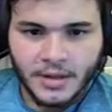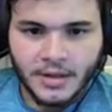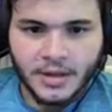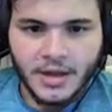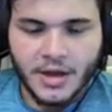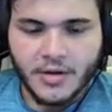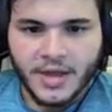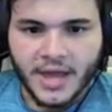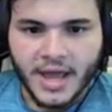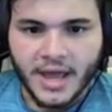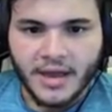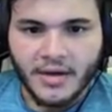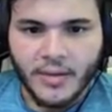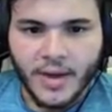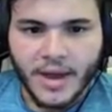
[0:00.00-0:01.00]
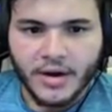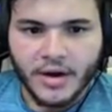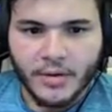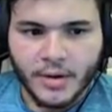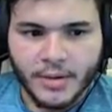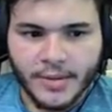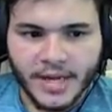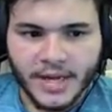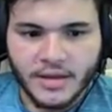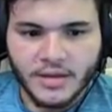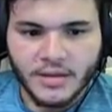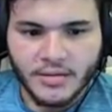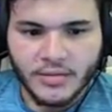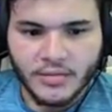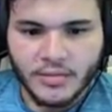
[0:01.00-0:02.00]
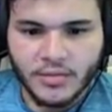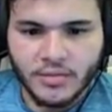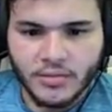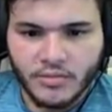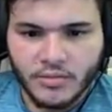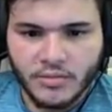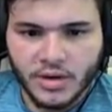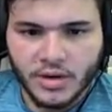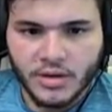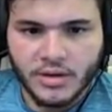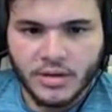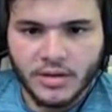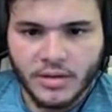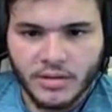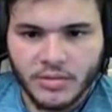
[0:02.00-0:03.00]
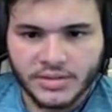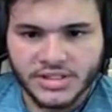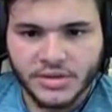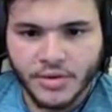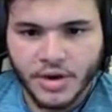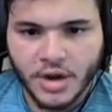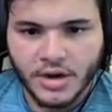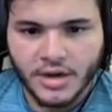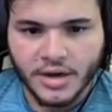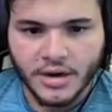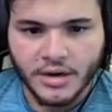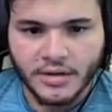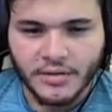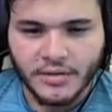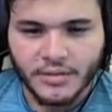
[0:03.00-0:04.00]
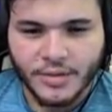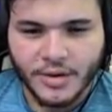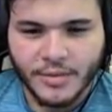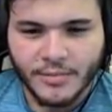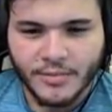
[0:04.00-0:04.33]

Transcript: Okay, wait, hold on. What am I... What... What's going on here? What am...